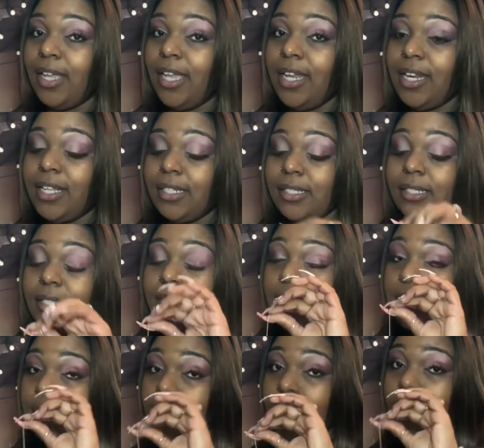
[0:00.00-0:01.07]
It is
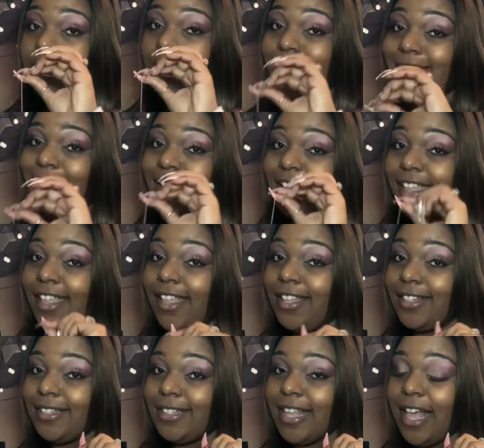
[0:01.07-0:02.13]
tea
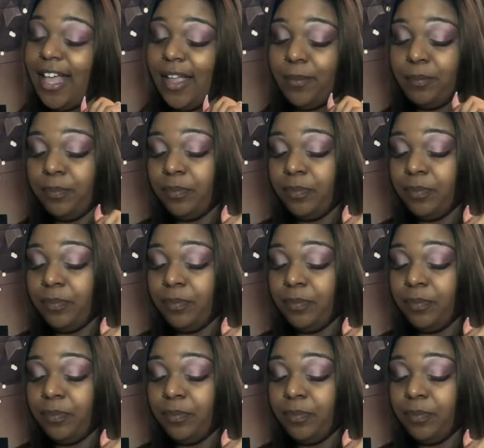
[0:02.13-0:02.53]
time.